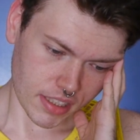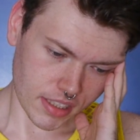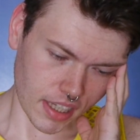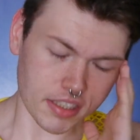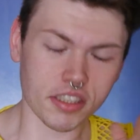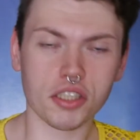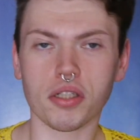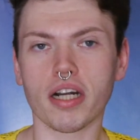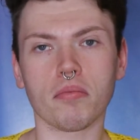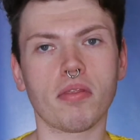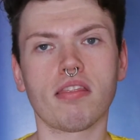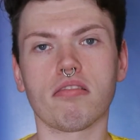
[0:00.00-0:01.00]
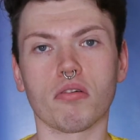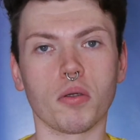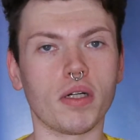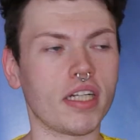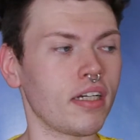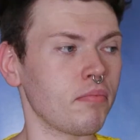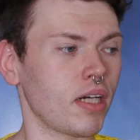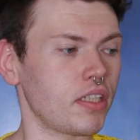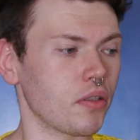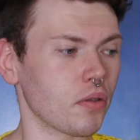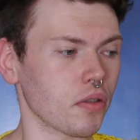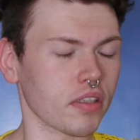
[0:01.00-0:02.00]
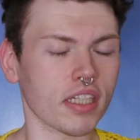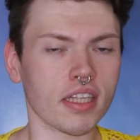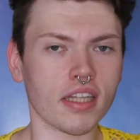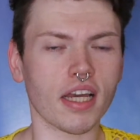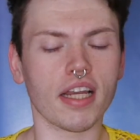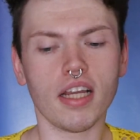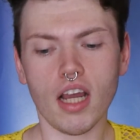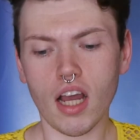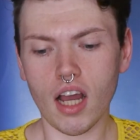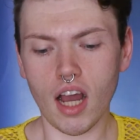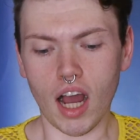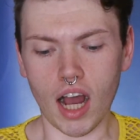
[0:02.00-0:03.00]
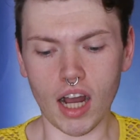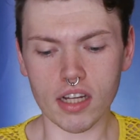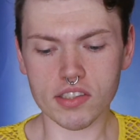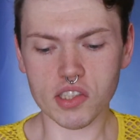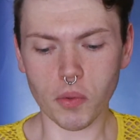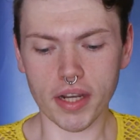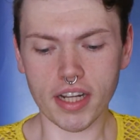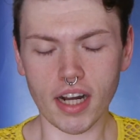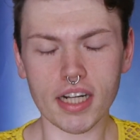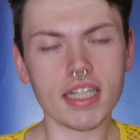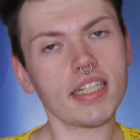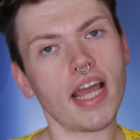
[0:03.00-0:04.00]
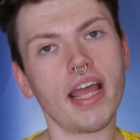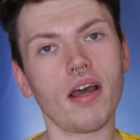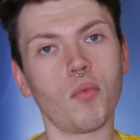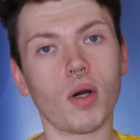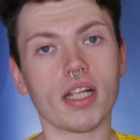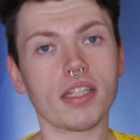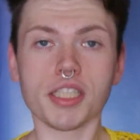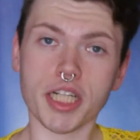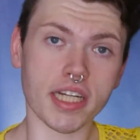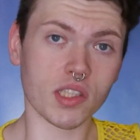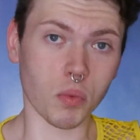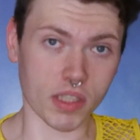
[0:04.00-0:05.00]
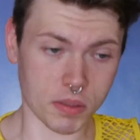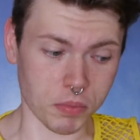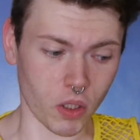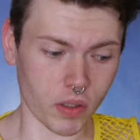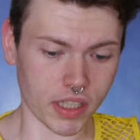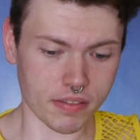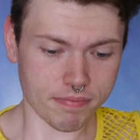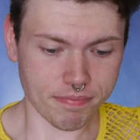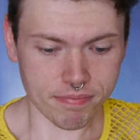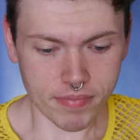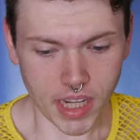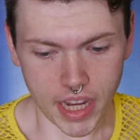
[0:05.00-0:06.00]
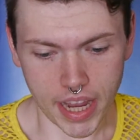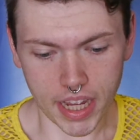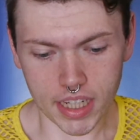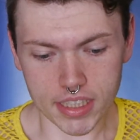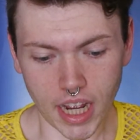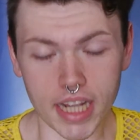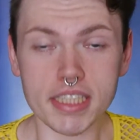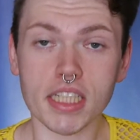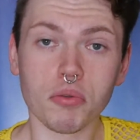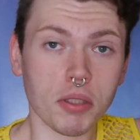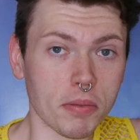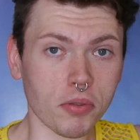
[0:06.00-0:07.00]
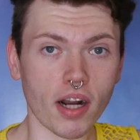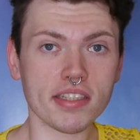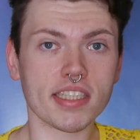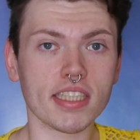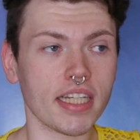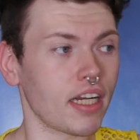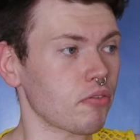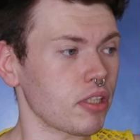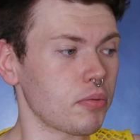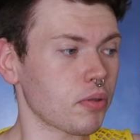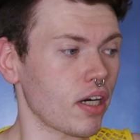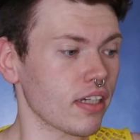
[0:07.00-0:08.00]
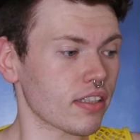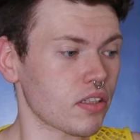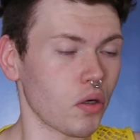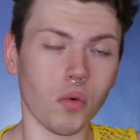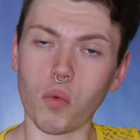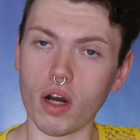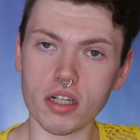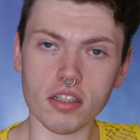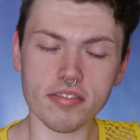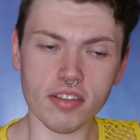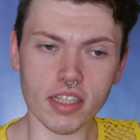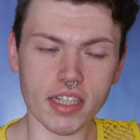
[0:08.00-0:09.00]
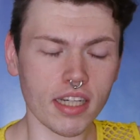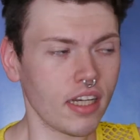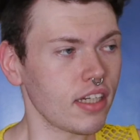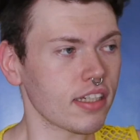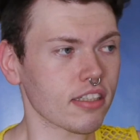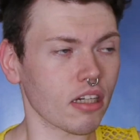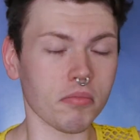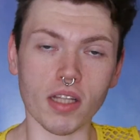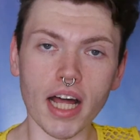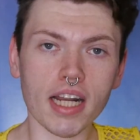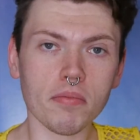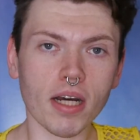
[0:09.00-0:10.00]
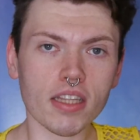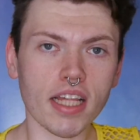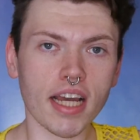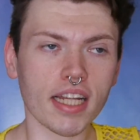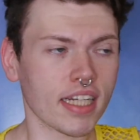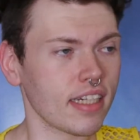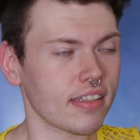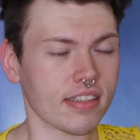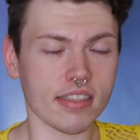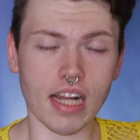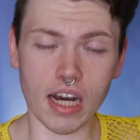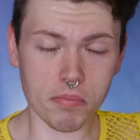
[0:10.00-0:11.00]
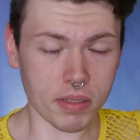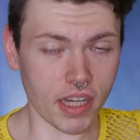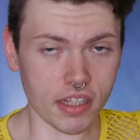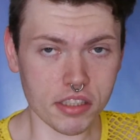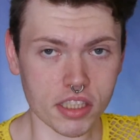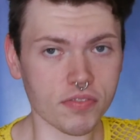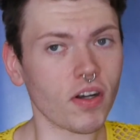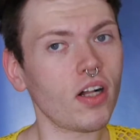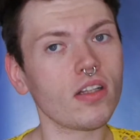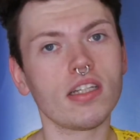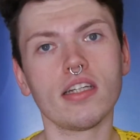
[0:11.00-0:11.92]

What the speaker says: They just straight up threw it at my door, didn't they? So I got it, and one of the shades was broken. And I did repress it. It repressed wonderfully, so I'm glad about that. It's not BH's fault.